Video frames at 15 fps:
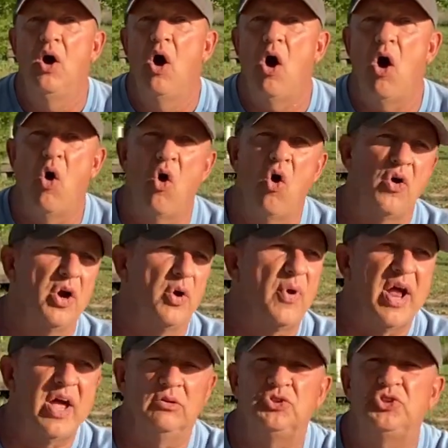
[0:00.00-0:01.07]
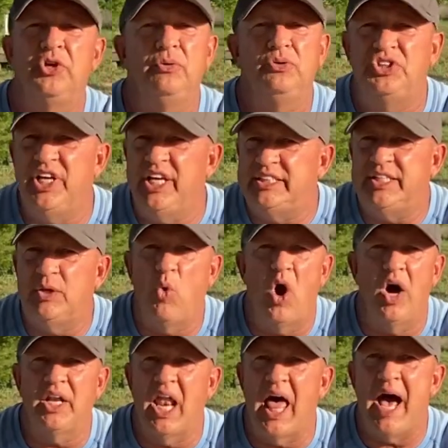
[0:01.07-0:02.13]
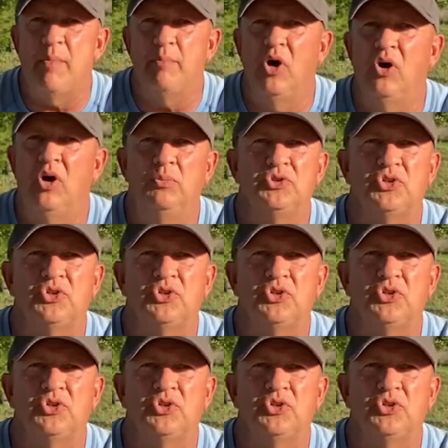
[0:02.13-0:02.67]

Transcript: or around 260 watt light bulbs,